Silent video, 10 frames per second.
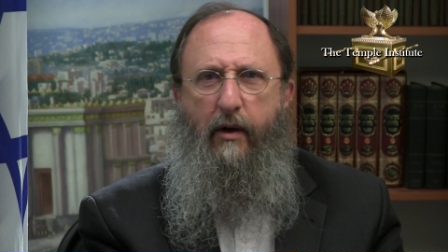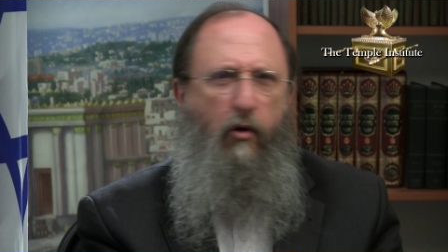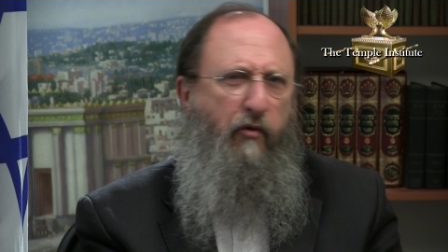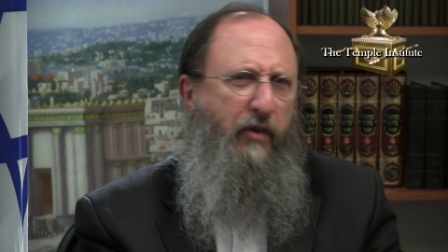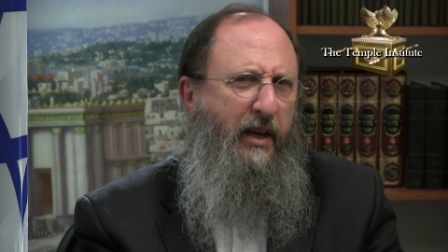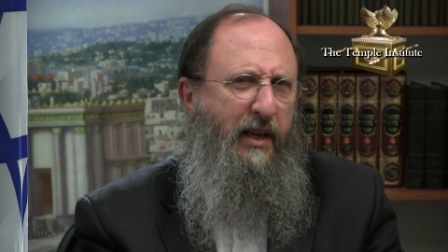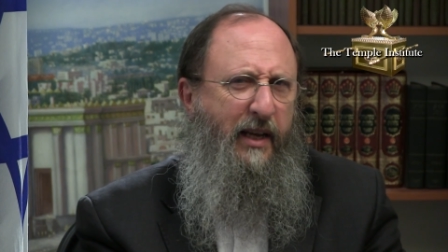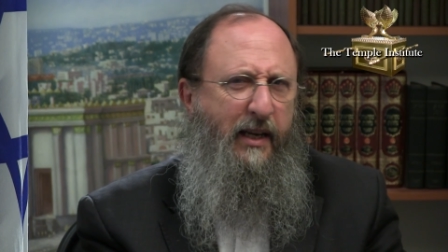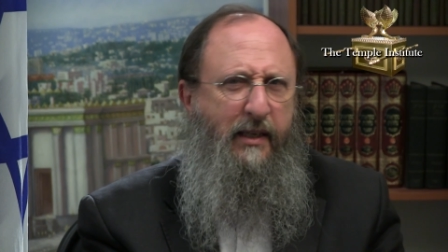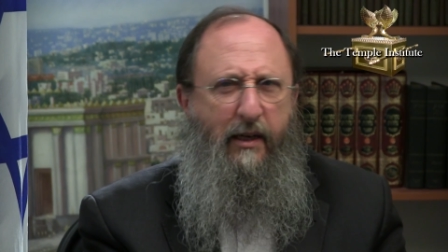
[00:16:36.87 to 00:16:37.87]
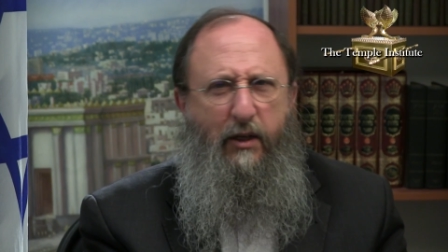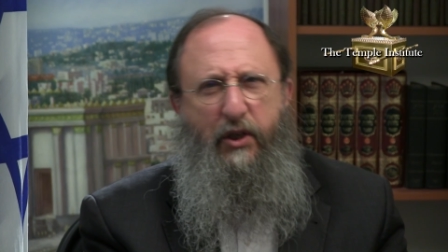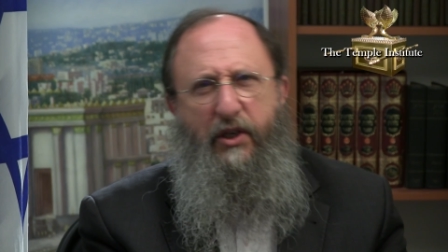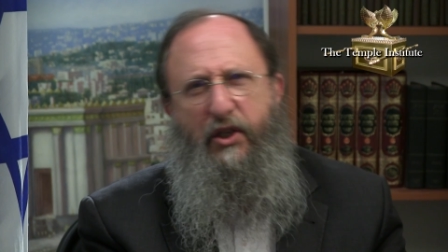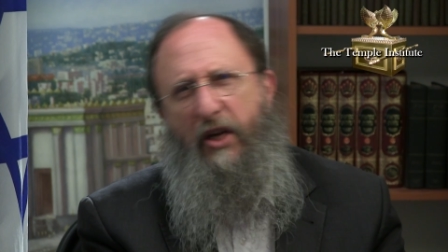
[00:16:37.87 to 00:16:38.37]
Overeating and
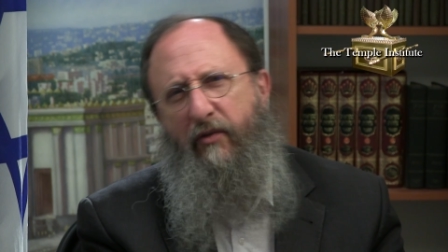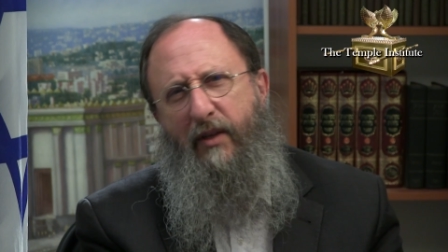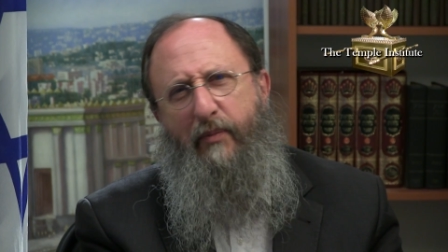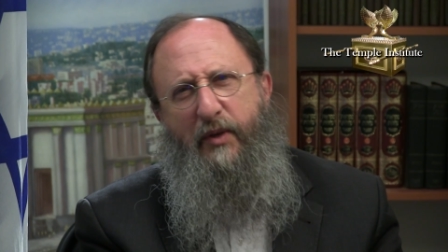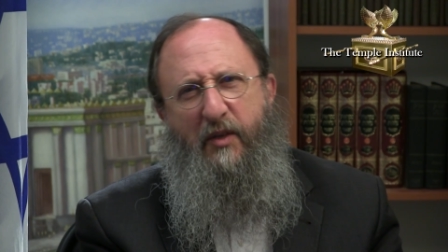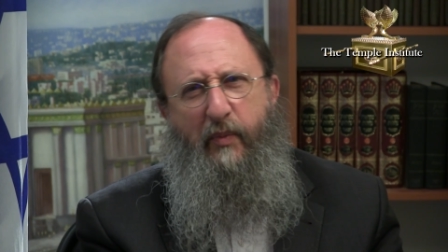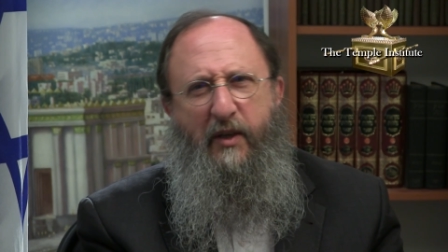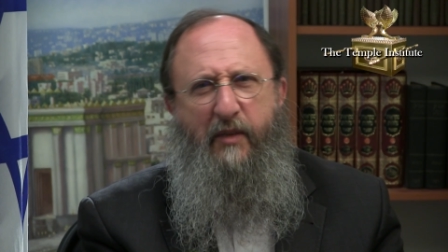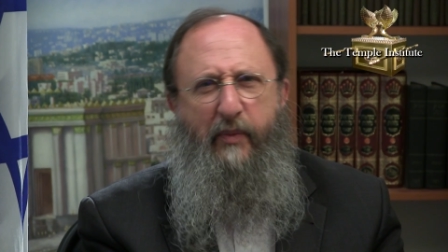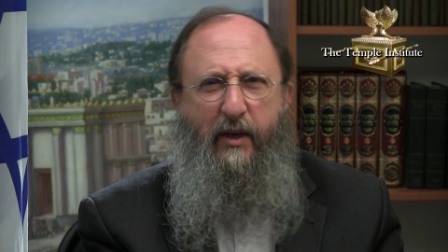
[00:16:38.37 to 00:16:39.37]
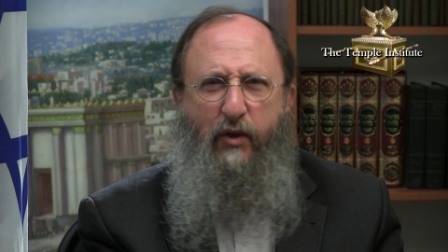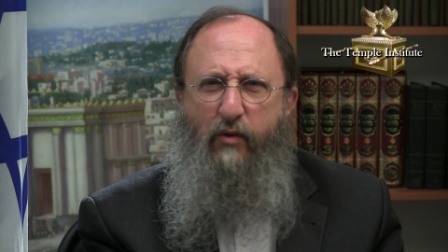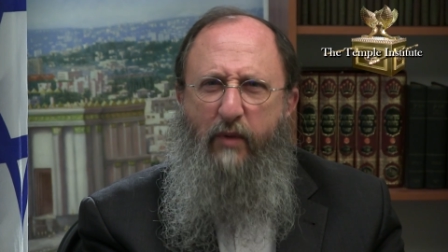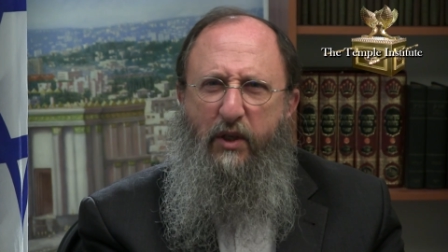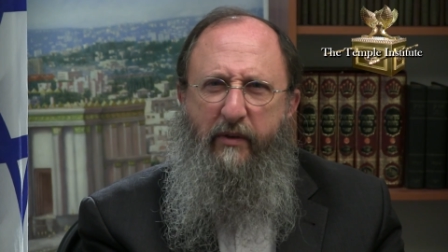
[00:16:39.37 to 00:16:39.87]
indulgence generally bespeaks being
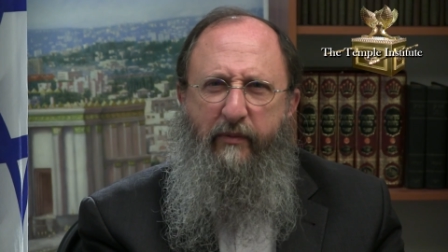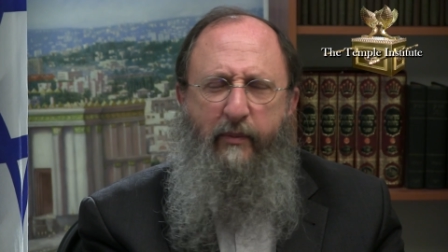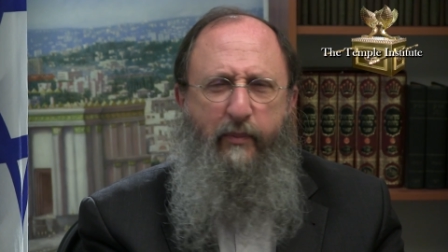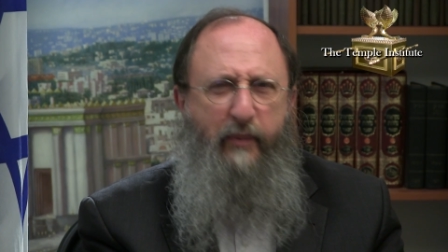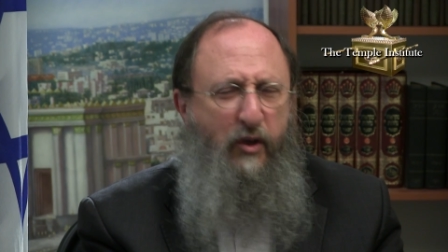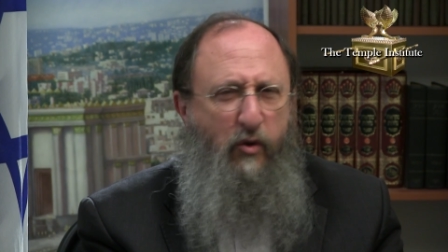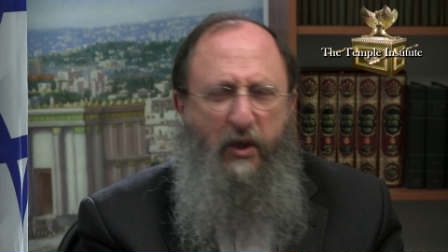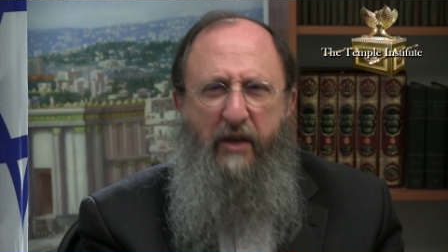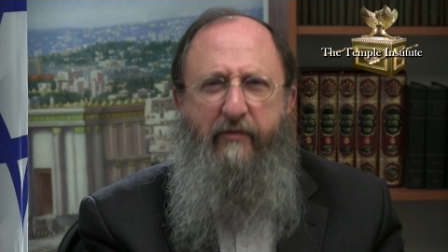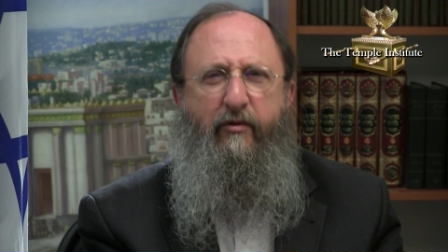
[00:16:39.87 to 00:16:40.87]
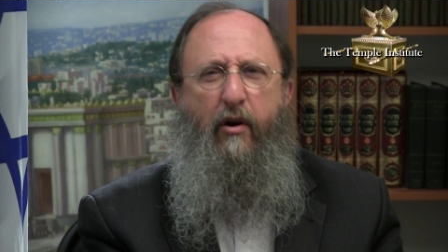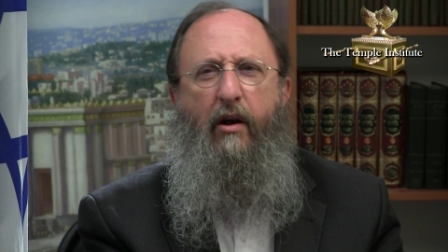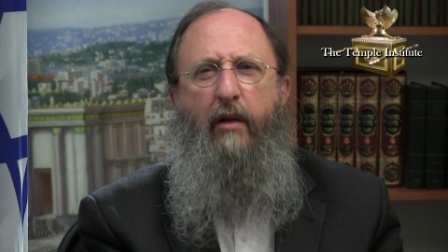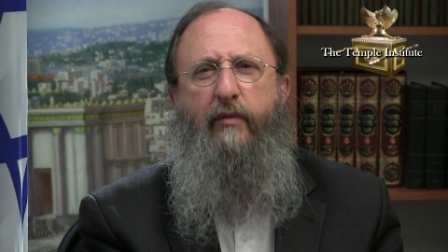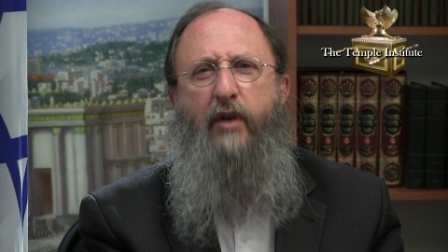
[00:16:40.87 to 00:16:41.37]
too much, in, too much
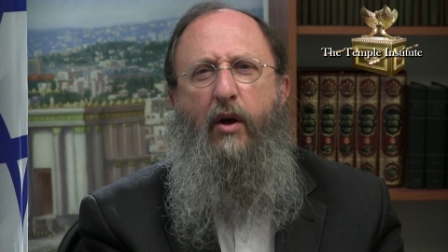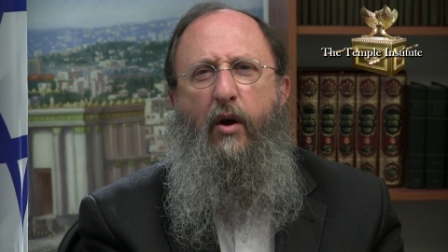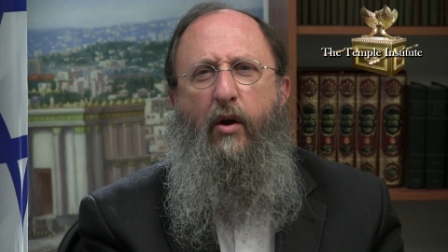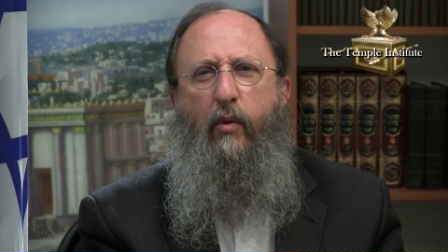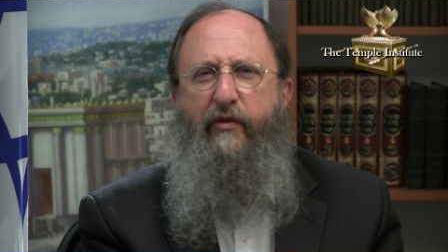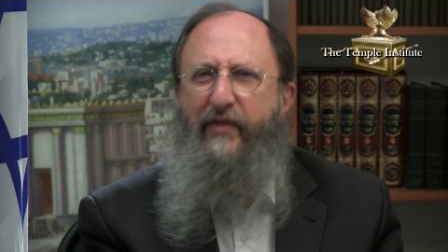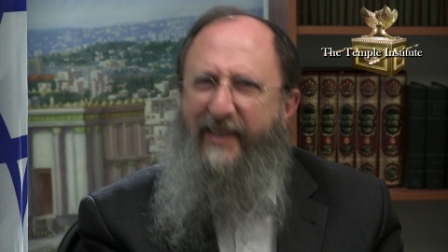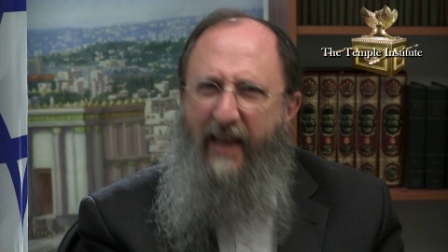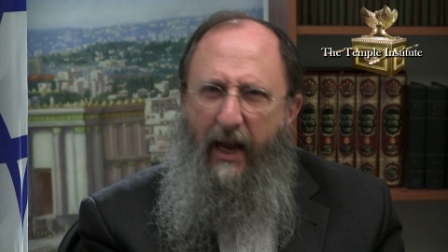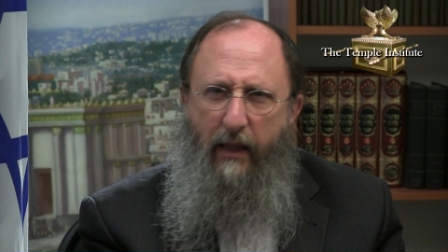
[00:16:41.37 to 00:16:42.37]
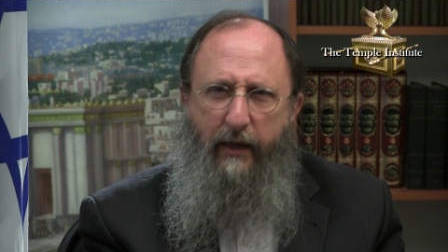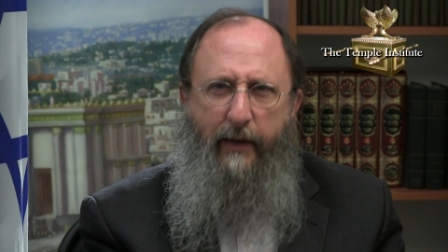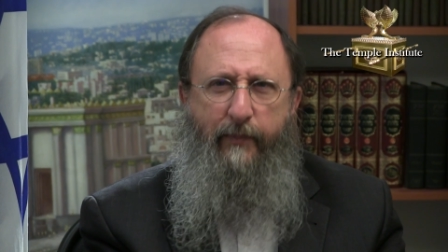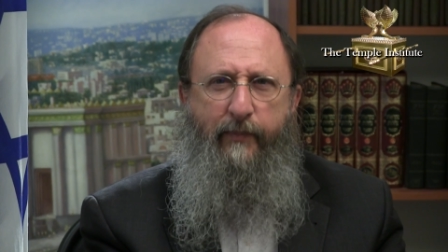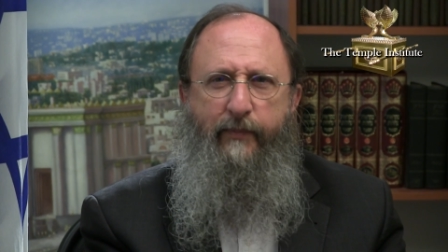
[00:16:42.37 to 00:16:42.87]
involved with physicality.